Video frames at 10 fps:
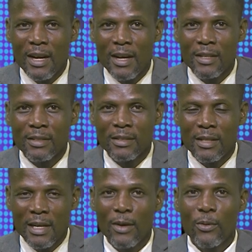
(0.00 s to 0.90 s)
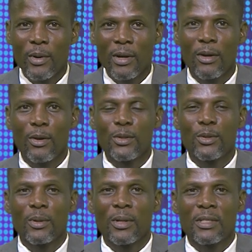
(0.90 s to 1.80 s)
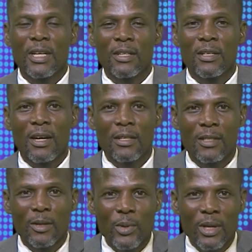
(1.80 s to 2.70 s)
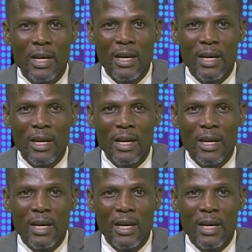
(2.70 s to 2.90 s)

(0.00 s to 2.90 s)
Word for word: And now we're on to our second hot topic,